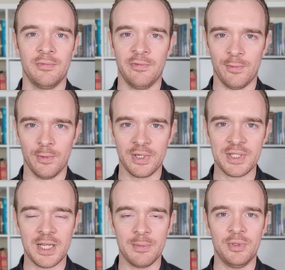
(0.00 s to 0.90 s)
For
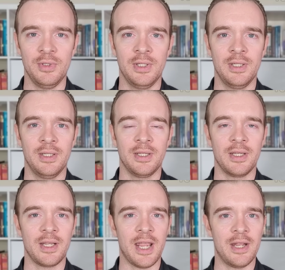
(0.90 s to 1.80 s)
example,
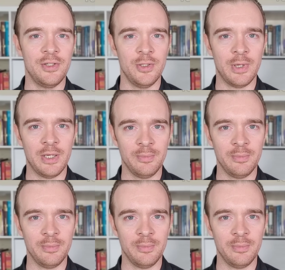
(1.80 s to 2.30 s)
can you help